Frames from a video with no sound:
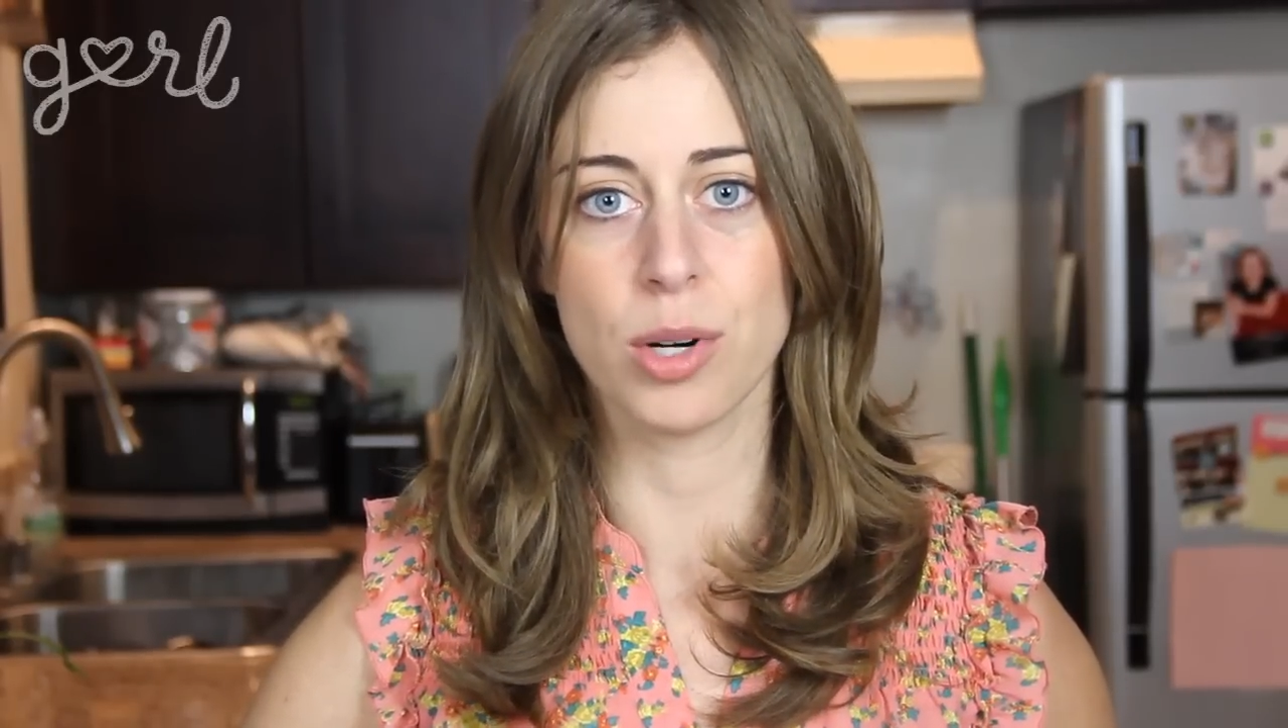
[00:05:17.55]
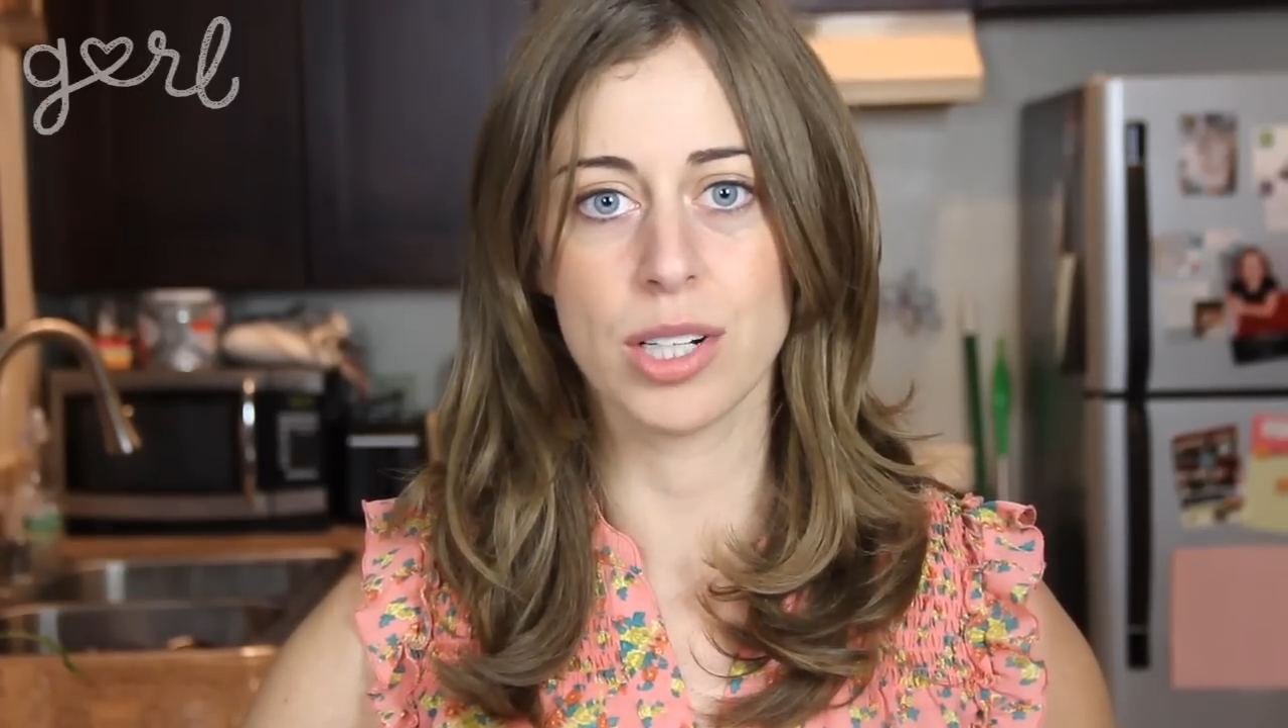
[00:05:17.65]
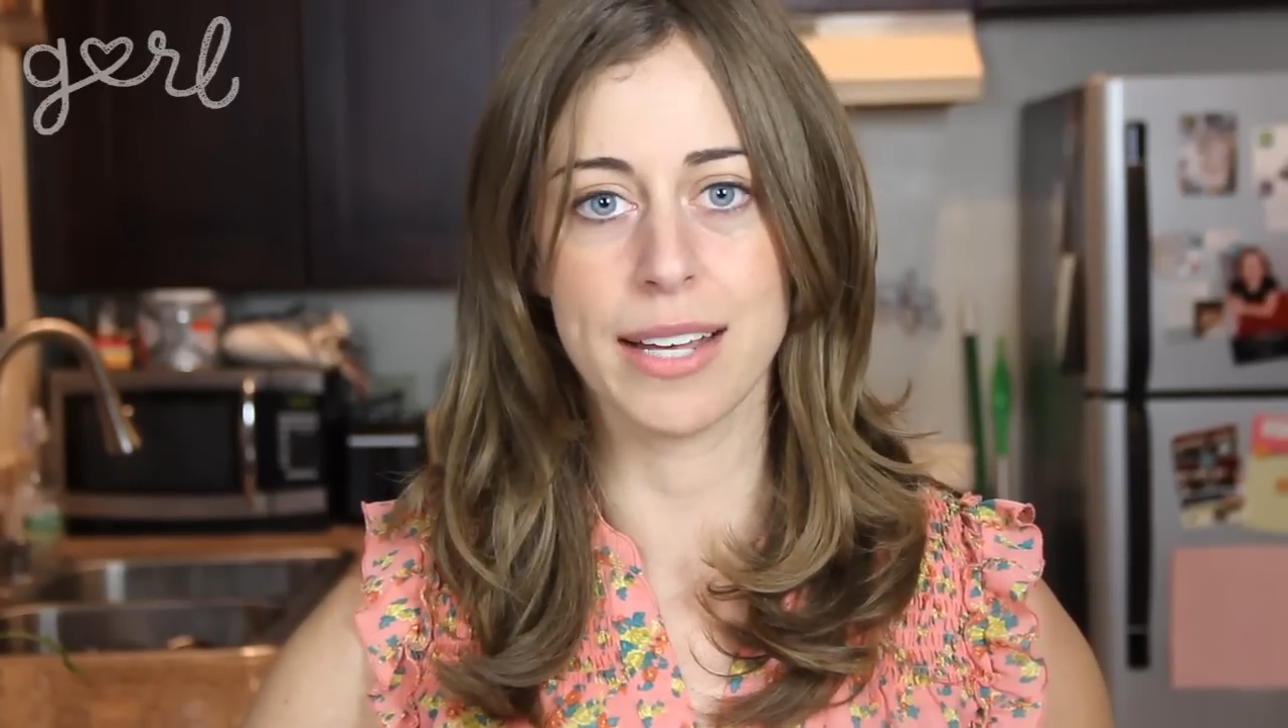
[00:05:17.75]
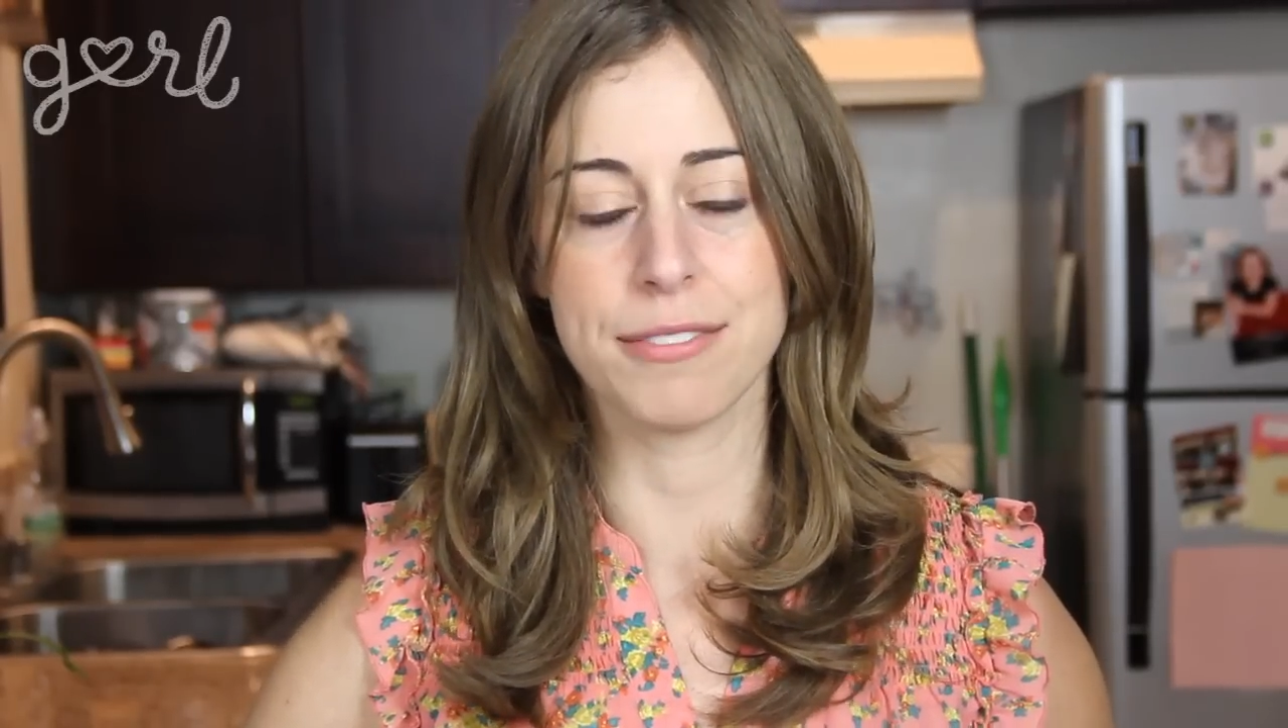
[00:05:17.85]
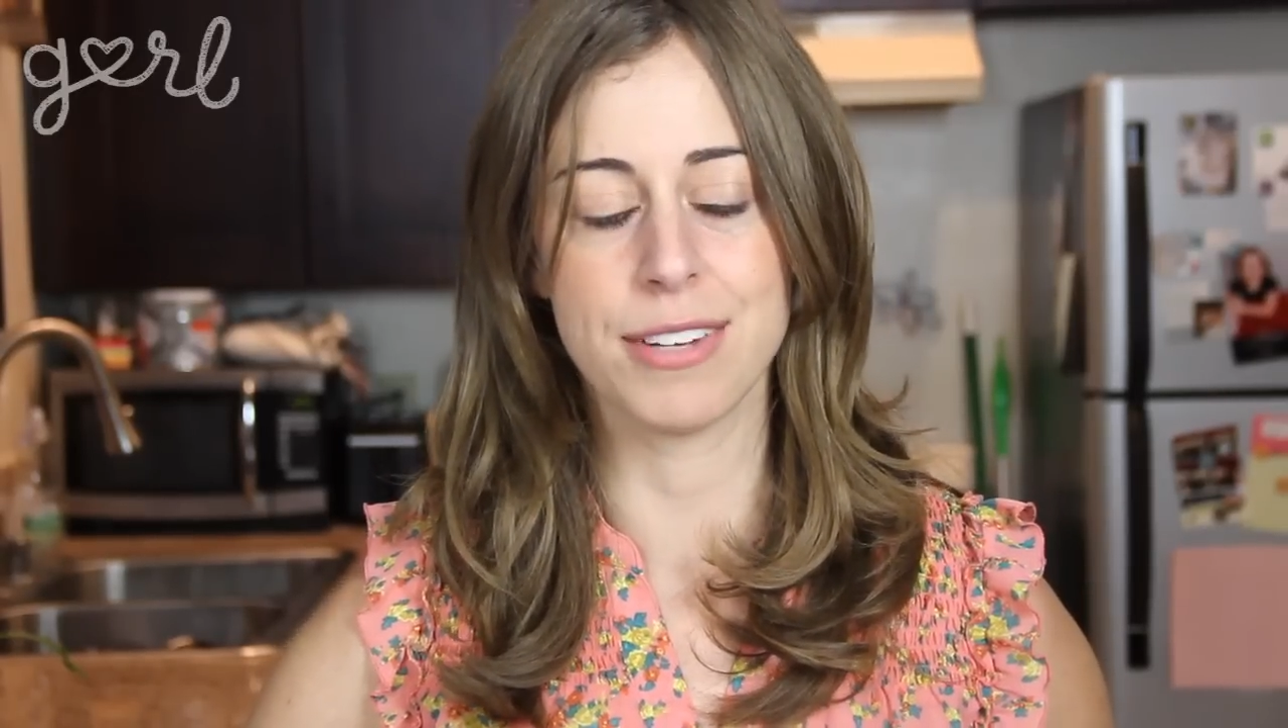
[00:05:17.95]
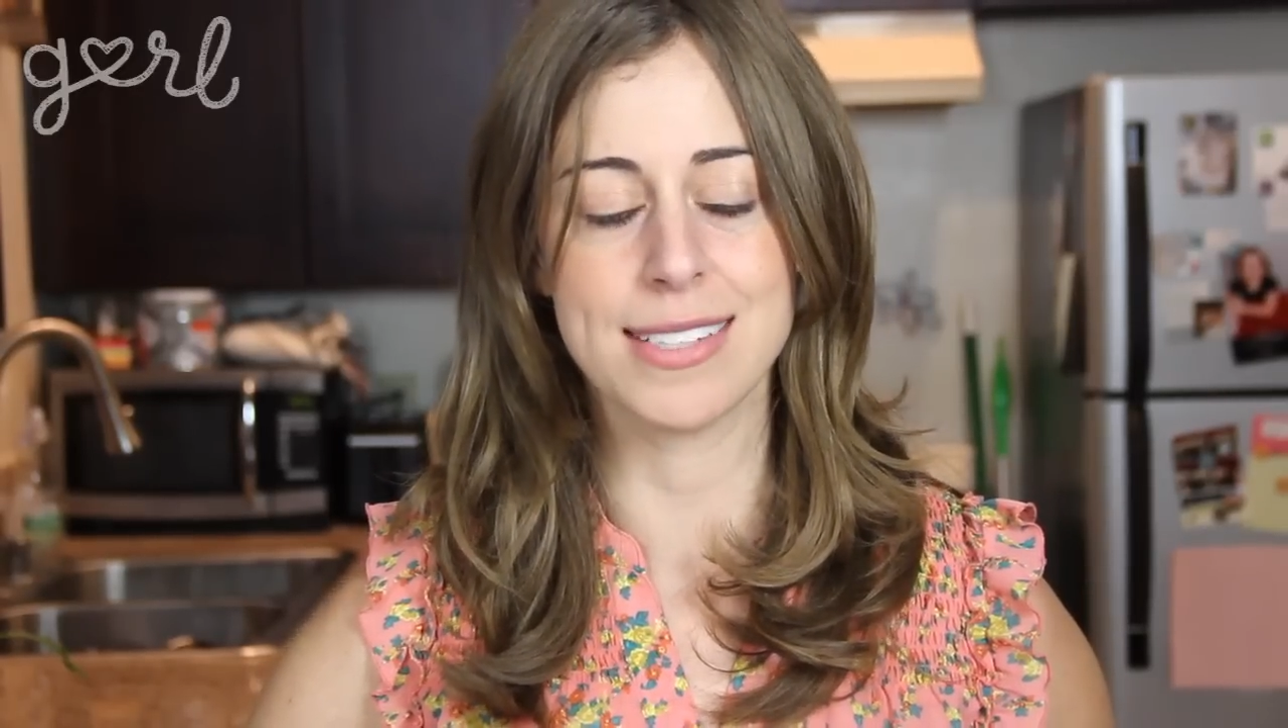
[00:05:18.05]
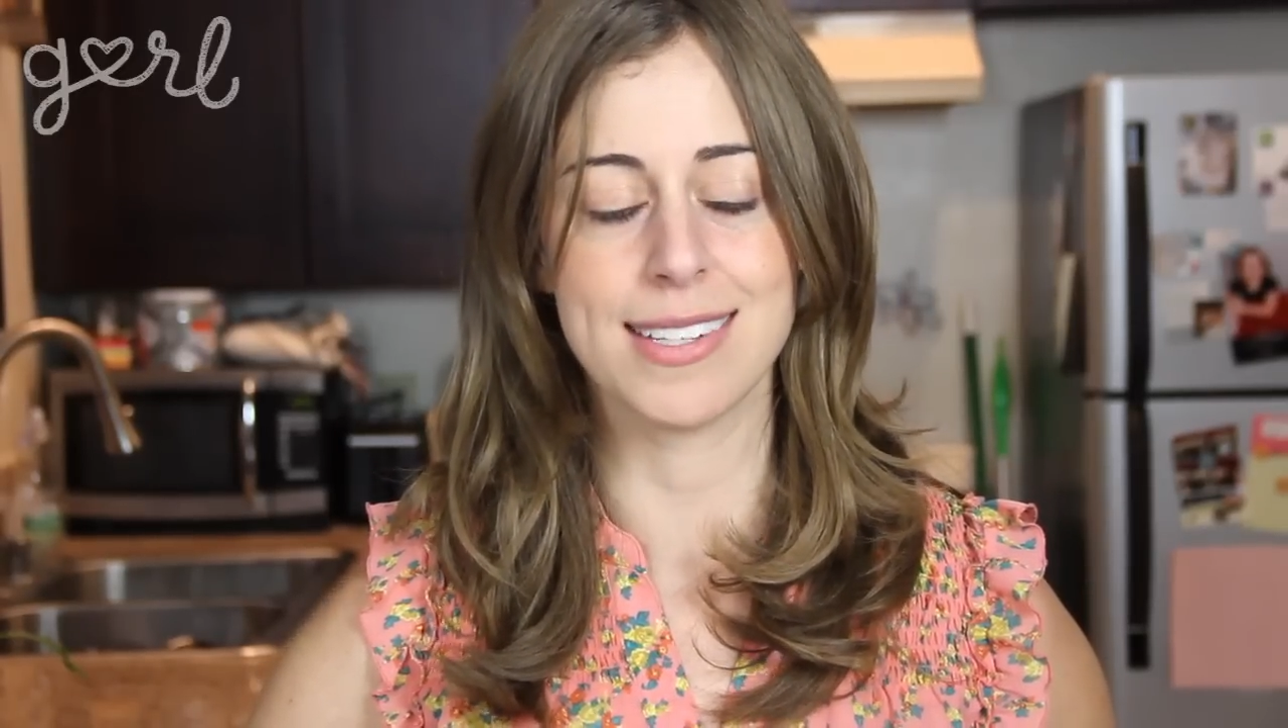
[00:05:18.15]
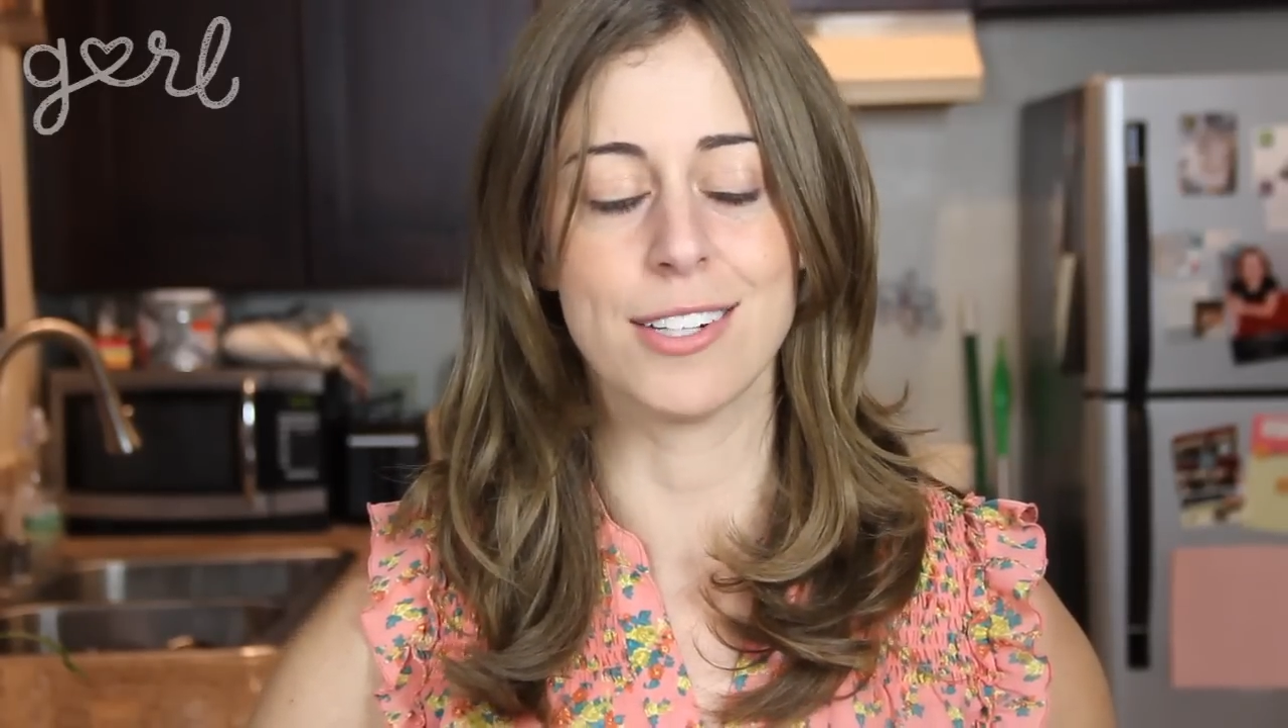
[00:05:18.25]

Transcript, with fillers: more like face